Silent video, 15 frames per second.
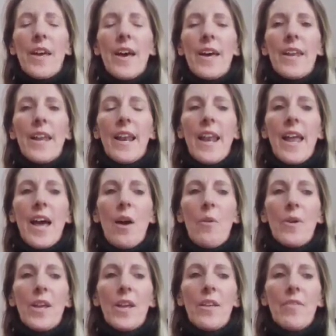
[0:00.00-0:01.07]
and
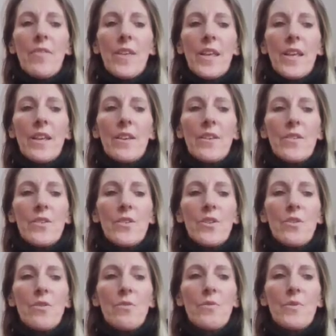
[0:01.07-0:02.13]
allowing things
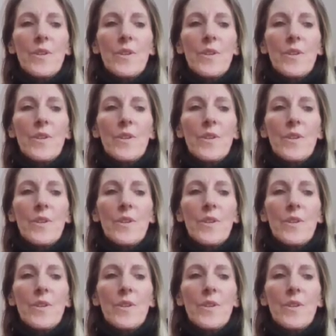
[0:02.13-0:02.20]
to